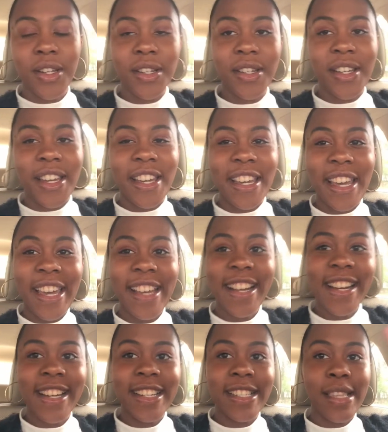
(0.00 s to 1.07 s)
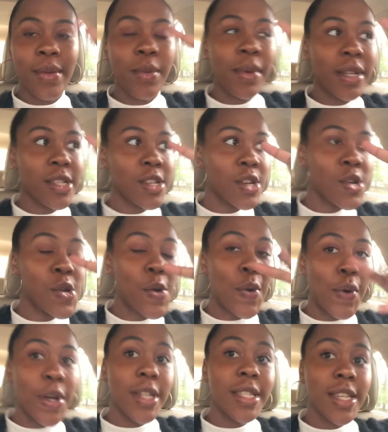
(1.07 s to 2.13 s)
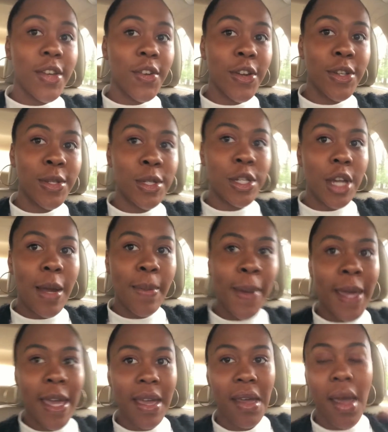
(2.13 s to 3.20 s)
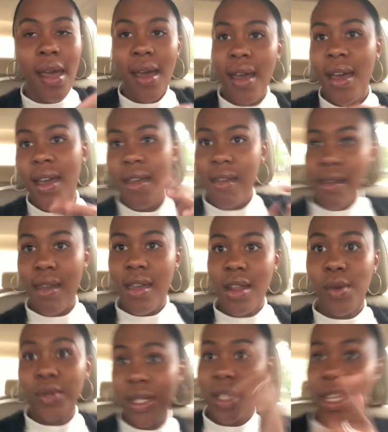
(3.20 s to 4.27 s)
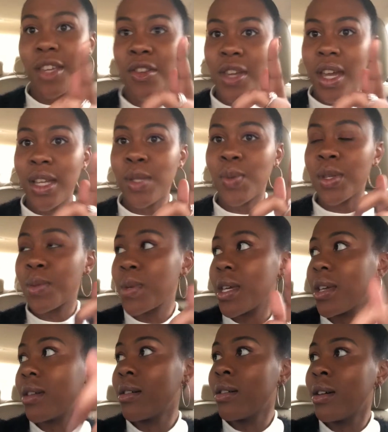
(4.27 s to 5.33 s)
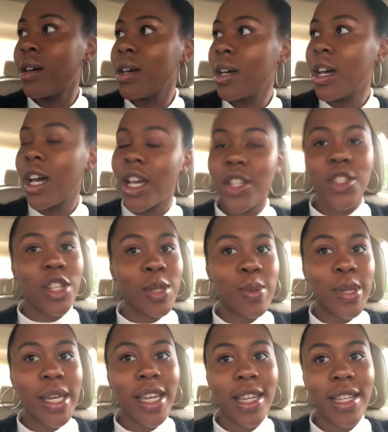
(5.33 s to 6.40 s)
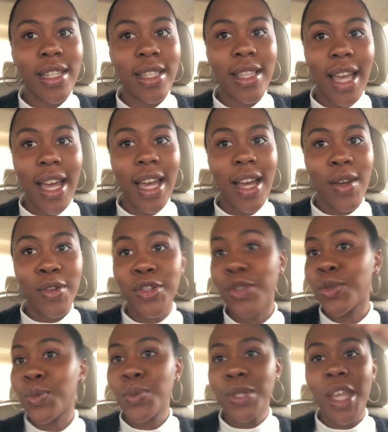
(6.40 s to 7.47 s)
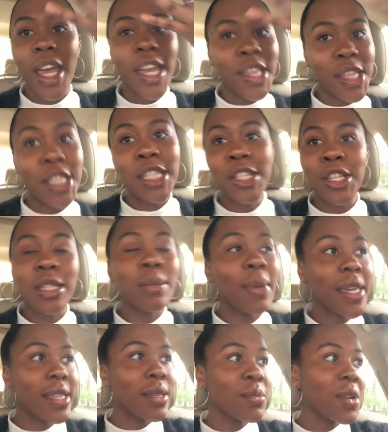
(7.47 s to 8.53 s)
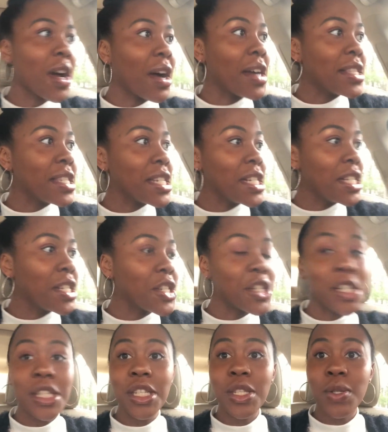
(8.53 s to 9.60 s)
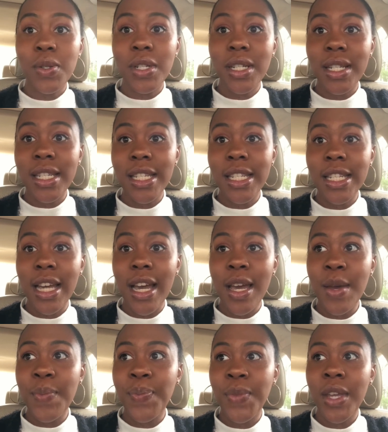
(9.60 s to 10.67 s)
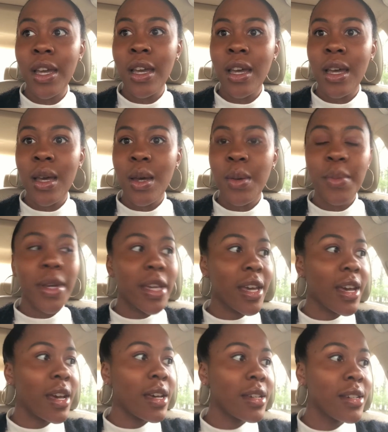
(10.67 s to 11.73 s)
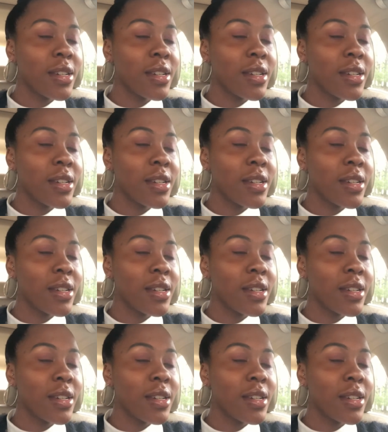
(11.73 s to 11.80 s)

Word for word: okay, Hey guys, I'm about to go quarantine grocery shopping and I want to take you guys with me just because I just was like, let's just make some content during this quarantine time. But yeah,